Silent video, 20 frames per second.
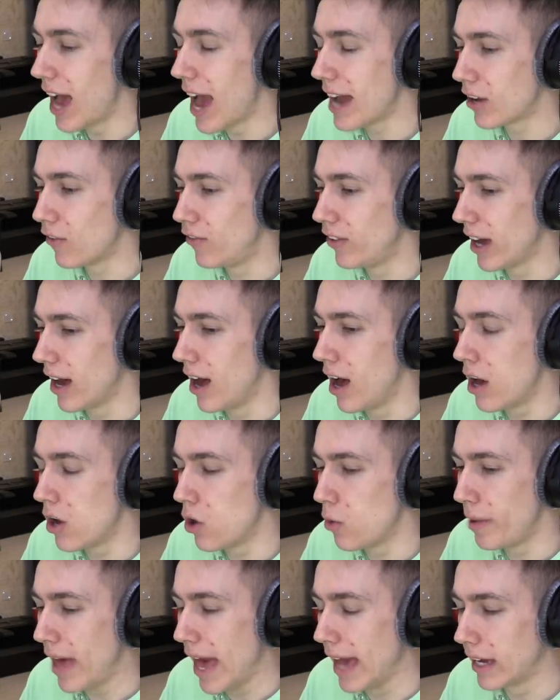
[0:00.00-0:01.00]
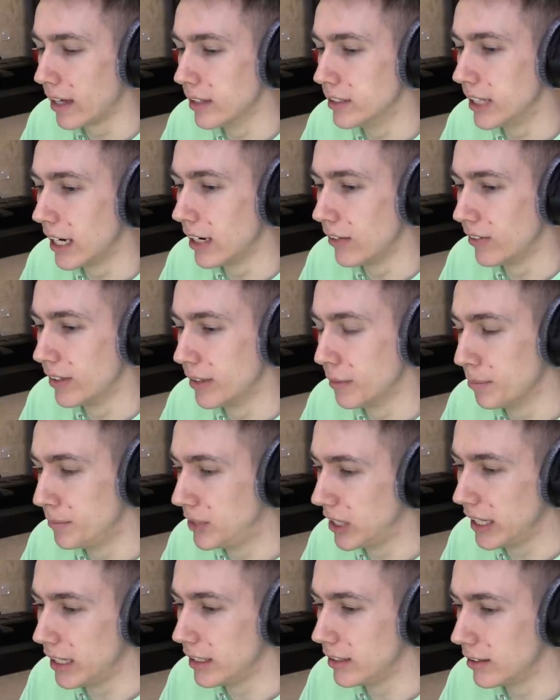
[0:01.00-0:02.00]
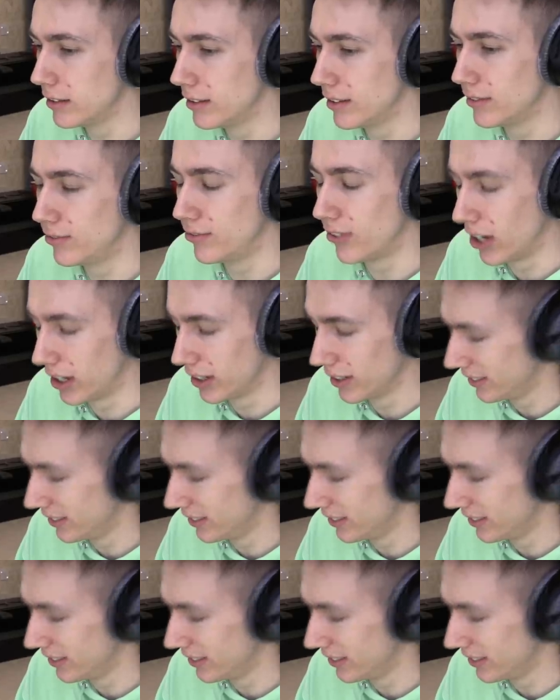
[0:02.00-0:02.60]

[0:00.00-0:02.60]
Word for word: I could fit a whole bag of jelly. jeans. fuck.